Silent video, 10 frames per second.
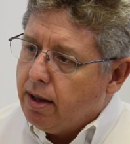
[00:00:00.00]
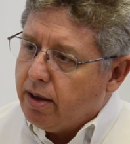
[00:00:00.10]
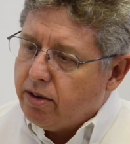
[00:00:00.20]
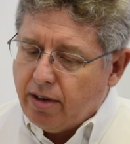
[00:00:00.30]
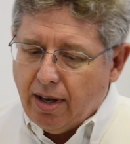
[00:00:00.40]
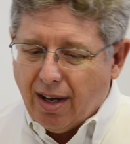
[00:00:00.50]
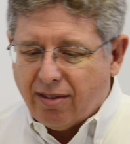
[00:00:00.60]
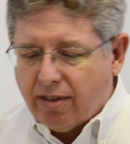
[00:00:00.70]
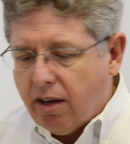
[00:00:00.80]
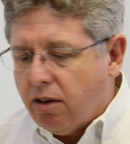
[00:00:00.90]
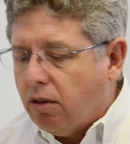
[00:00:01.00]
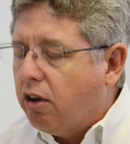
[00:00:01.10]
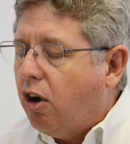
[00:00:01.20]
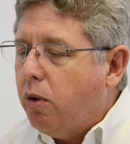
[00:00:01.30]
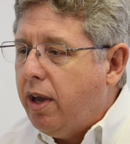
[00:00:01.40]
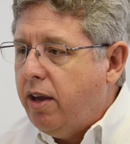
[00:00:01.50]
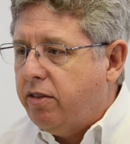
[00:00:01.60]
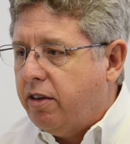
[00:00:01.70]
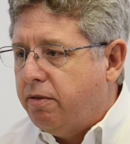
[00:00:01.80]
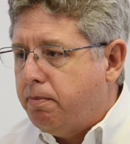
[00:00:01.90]
They see a single
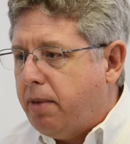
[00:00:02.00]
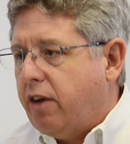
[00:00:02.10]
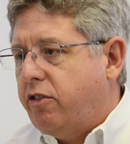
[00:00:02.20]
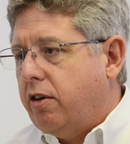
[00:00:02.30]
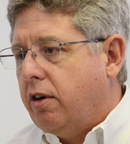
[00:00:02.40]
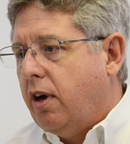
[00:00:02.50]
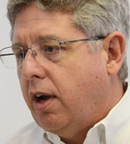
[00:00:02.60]
cohesive picture